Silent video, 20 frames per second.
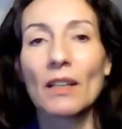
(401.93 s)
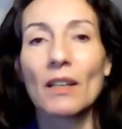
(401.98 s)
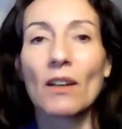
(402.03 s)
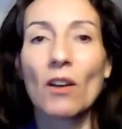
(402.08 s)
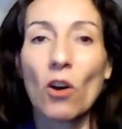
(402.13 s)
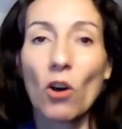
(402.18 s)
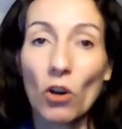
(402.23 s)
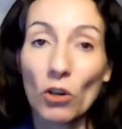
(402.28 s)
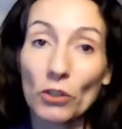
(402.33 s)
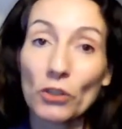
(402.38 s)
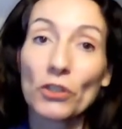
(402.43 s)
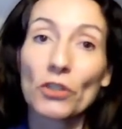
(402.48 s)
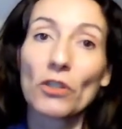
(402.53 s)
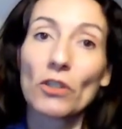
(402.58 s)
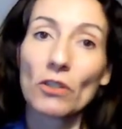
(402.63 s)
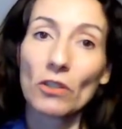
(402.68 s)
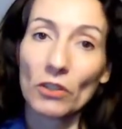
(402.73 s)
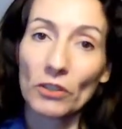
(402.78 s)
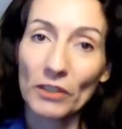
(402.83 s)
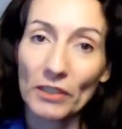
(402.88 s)

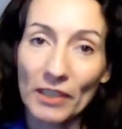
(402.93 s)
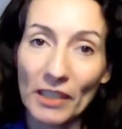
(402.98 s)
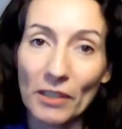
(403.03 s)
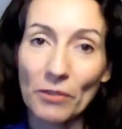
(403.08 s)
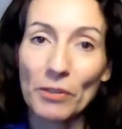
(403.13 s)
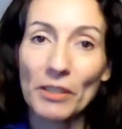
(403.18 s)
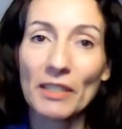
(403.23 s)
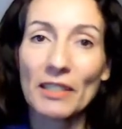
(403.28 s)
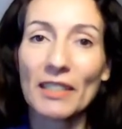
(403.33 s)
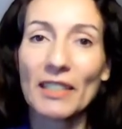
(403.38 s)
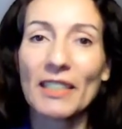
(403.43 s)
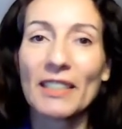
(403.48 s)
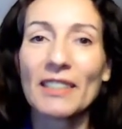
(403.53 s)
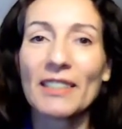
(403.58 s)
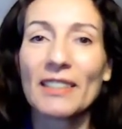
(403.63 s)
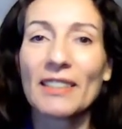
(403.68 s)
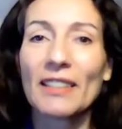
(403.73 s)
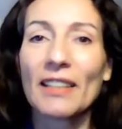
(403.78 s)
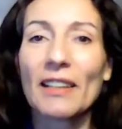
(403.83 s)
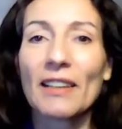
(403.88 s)
Also, consequently,
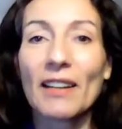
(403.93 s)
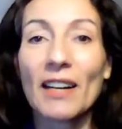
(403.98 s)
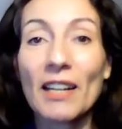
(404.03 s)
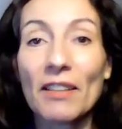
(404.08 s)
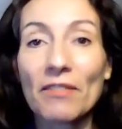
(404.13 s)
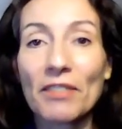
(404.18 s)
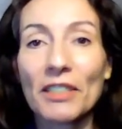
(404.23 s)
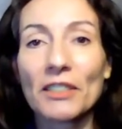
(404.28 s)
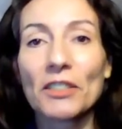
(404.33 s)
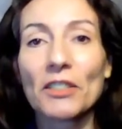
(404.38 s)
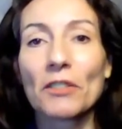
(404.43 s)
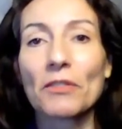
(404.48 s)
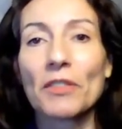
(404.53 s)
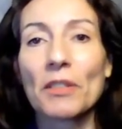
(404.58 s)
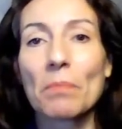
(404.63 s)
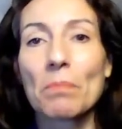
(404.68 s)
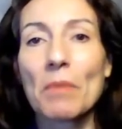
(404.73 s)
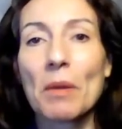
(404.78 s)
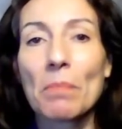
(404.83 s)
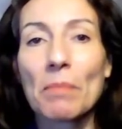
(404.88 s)
the relevance of
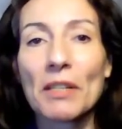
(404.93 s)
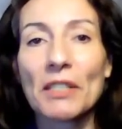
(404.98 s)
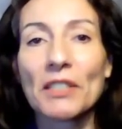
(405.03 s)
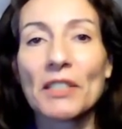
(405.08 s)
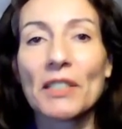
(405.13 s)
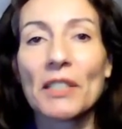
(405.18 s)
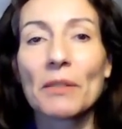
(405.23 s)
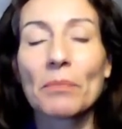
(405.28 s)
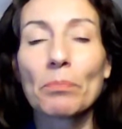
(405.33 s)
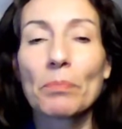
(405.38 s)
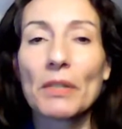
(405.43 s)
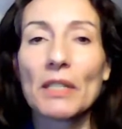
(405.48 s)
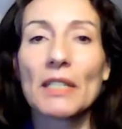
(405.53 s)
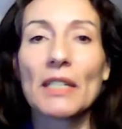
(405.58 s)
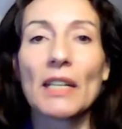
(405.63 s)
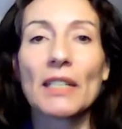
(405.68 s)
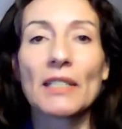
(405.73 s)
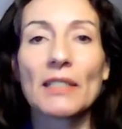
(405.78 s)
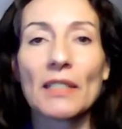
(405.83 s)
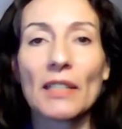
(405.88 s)
the membership in
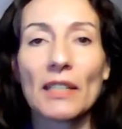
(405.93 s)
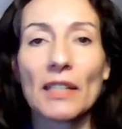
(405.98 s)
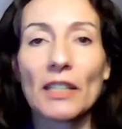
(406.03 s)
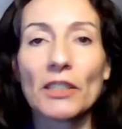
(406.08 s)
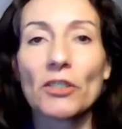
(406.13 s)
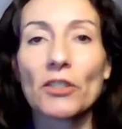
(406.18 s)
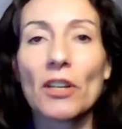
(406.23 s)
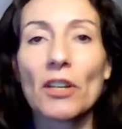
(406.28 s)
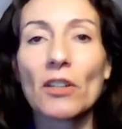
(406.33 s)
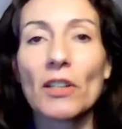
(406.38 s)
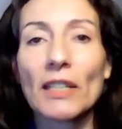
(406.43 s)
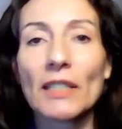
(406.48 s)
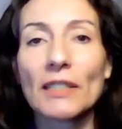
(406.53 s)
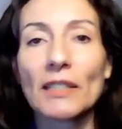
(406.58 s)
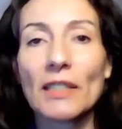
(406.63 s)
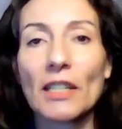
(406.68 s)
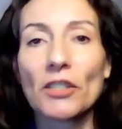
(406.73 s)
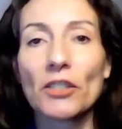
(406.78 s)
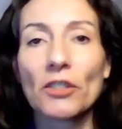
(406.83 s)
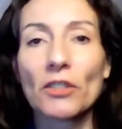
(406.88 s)
an international
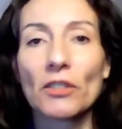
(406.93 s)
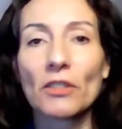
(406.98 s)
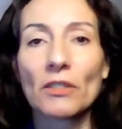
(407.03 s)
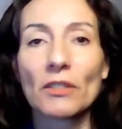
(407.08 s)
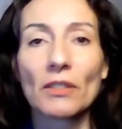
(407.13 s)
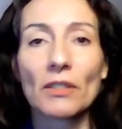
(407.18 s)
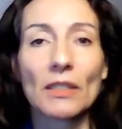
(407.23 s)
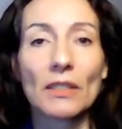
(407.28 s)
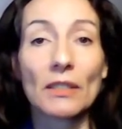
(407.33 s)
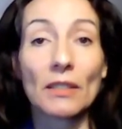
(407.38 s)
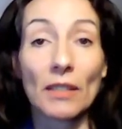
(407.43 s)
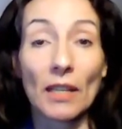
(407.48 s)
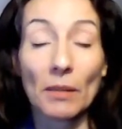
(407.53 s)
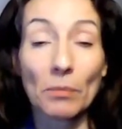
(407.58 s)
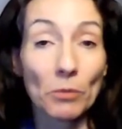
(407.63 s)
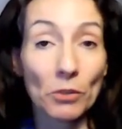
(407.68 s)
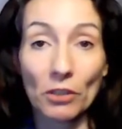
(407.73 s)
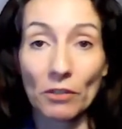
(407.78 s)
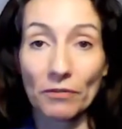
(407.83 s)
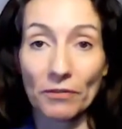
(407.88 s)
organization in
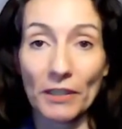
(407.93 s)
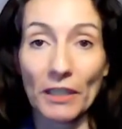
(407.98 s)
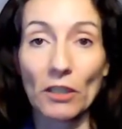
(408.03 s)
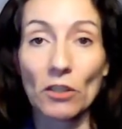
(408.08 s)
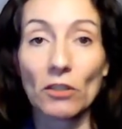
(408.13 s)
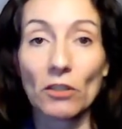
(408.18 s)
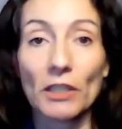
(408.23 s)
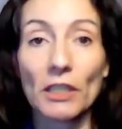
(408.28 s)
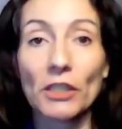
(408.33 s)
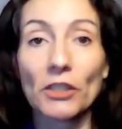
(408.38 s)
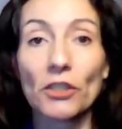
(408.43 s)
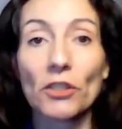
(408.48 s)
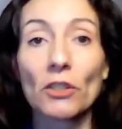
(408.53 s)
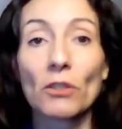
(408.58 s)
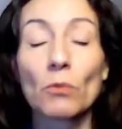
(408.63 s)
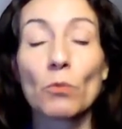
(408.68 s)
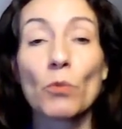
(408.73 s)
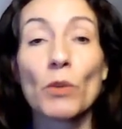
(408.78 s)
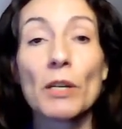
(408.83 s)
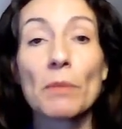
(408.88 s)
terms of
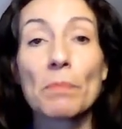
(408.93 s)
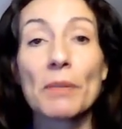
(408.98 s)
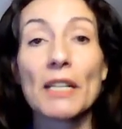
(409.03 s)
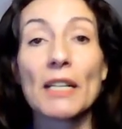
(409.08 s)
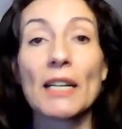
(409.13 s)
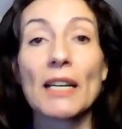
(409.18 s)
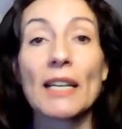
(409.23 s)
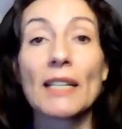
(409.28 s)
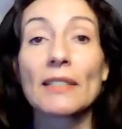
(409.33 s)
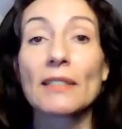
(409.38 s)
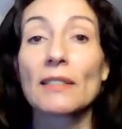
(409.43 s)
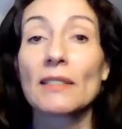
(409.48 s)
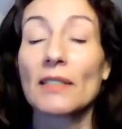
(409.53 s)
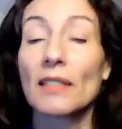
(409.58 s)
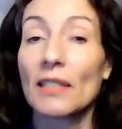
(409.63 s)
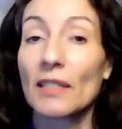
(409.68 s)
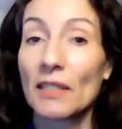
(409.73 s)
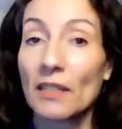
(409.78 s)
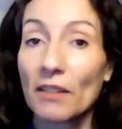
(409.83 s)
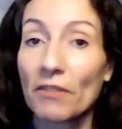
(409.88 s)
recognition will be less
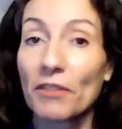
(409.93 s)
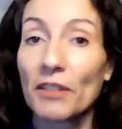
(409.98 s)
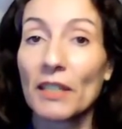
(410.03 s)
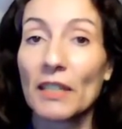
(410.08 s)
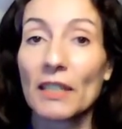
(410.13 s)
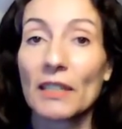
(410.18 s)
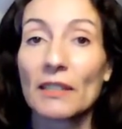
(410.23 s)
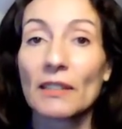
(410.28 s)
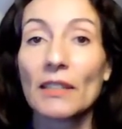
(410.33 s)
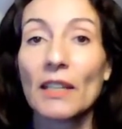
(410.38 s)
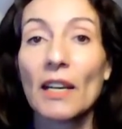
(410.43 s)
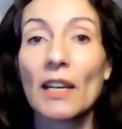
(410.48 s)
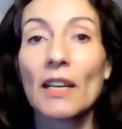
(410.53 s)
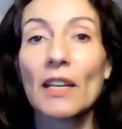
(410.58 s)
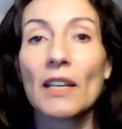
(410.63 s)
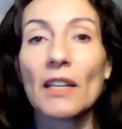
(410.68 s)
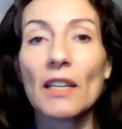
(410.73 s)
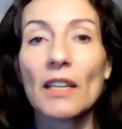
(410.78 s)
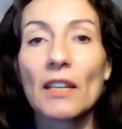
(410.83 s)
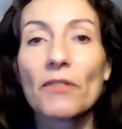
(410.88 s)
significant
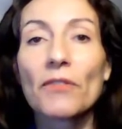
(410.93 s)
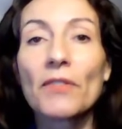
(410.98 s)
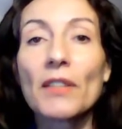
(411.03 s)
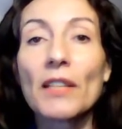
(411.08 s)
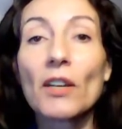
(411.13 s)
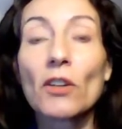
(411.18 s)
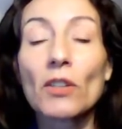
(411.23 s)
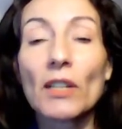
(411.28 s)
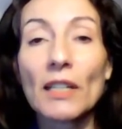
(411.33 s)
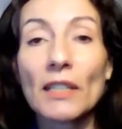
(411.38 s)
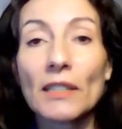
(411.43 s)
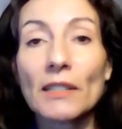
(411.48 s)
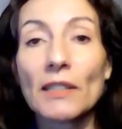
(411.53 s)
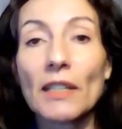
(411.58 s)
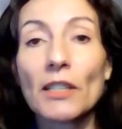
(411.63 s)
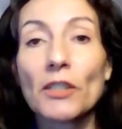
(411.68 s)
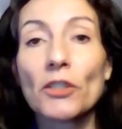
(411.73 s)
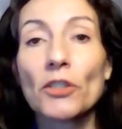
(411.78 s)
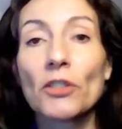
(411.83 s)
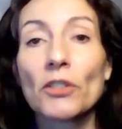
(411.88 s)
if the
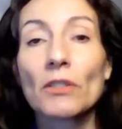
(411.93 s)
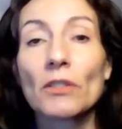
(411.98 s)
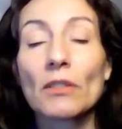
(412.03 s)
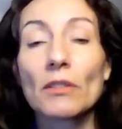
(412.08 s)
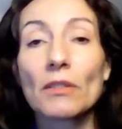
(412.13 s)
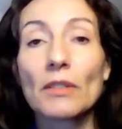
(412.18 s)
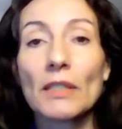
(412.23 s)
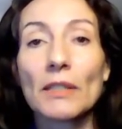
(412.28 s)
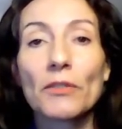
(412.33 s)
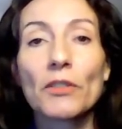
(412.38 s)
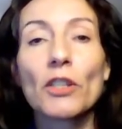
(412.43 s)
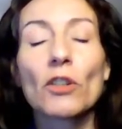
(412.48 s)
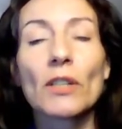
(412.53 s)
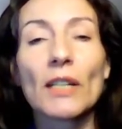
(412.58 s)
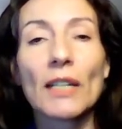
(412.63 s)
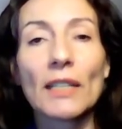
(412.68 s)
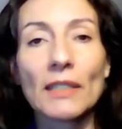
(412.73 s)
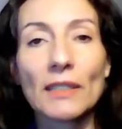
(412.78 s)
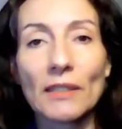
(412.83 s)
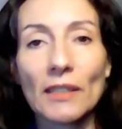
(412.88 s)

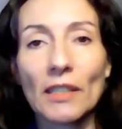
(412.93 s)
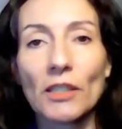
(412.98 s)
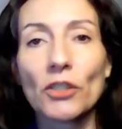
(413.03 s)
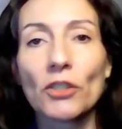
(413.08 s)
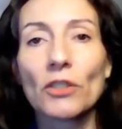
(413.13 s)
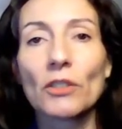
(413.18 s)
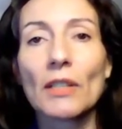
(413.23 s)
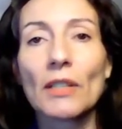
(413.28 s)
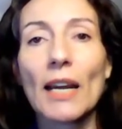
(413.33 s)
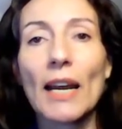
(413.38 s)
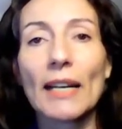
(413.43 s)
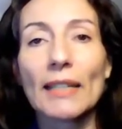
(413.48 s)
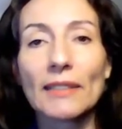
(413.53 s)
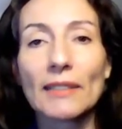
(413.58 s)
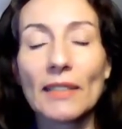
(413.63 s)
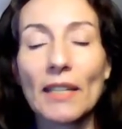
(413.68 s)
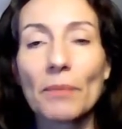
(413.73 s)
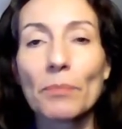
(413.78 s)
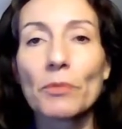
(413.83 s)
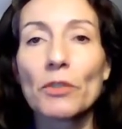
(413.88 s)
organization
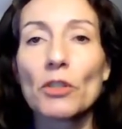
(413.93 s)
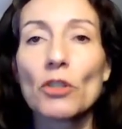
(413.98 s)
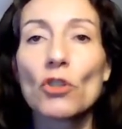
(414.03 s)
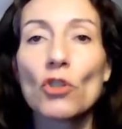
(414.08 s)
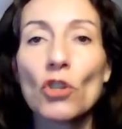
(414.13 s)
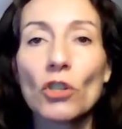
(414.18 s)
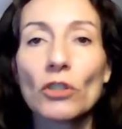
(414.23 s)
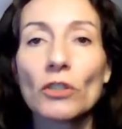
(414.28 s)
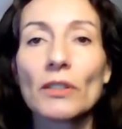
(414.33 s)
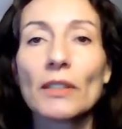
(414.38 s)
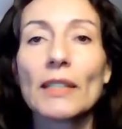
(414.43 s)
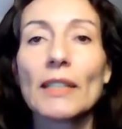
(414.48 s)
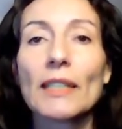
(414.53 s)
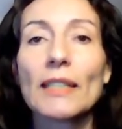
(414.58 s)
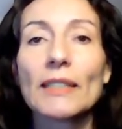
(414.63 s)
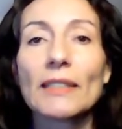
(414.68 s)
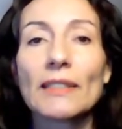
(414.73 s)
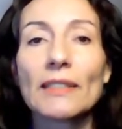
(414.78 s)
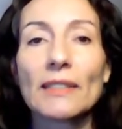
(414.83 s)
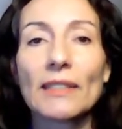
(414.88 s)
accepts
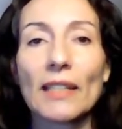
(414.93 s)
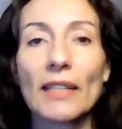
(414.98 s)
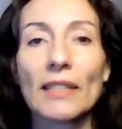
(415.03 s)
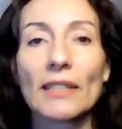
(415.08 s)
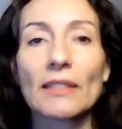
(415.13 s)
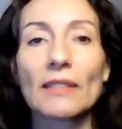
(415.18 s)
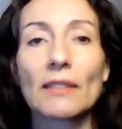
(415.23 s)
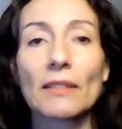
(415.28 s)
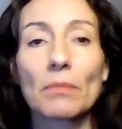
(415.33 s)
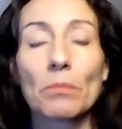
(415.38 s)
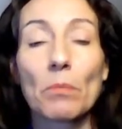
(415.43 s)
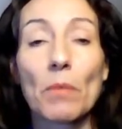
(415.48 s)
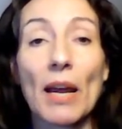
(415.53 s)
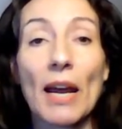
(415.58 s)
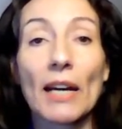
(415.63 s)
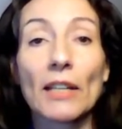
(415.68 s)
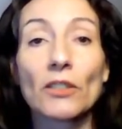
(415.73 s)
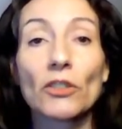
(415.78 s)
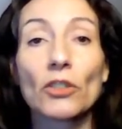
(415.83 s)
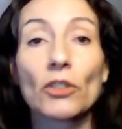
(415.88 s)
non-state
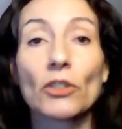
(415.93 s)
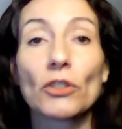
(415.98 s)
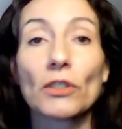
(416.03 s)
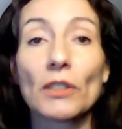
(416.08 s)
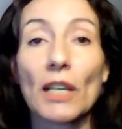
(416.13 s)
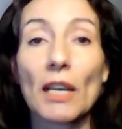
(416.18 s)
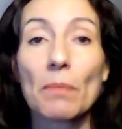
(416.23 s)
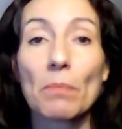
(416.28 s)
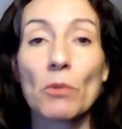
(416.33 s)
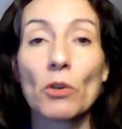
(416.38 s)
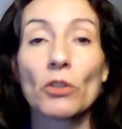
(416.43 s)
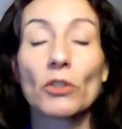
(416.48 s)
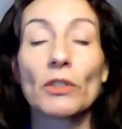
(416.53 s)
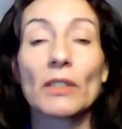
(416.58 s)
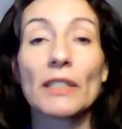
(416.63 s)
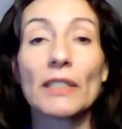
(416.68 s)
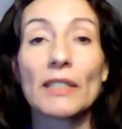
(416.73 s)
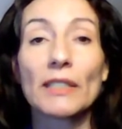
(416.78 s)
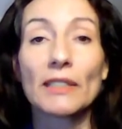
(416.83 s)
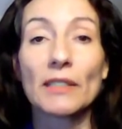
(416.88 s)
actors among
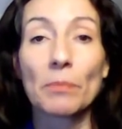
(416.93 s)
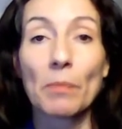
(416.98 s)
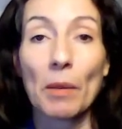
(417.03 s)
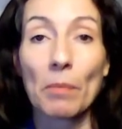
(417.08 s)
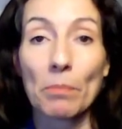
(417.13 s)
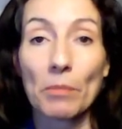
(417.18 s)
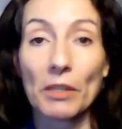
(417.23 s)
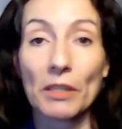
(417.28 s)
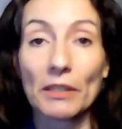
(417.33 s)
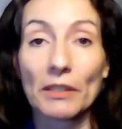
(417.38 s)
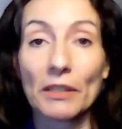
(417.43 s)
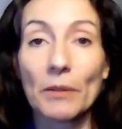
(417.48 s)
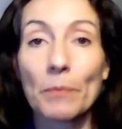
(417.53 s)
its members.